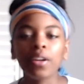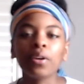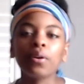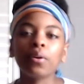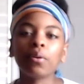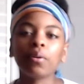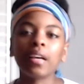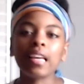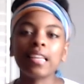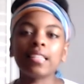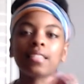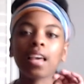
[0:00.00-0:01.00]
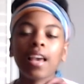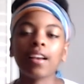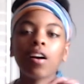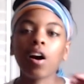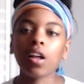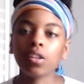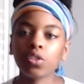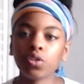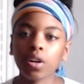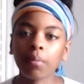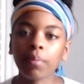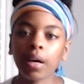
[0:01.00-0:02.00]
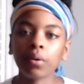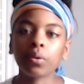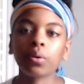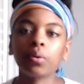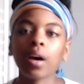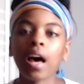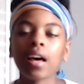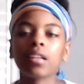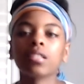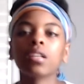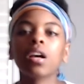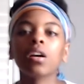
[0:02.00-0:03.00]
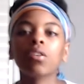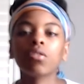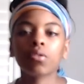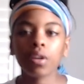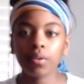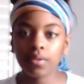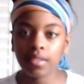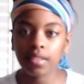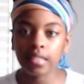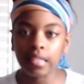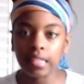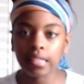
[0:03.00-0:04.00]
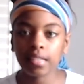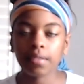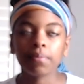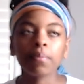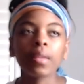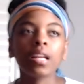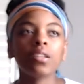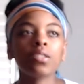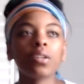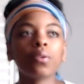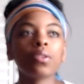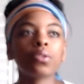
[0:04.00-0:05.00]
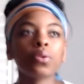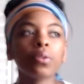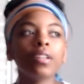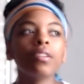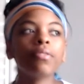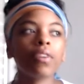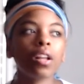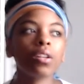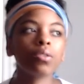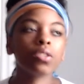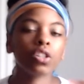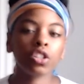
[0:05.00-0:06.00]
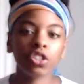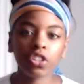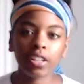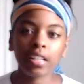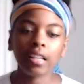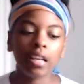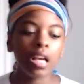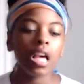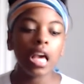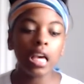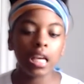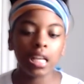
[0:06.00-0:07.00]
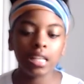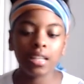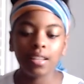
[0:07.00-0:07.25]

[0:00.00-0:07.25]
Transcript: who is a college dropout who has Crohn's disease. So the story follows her journey in...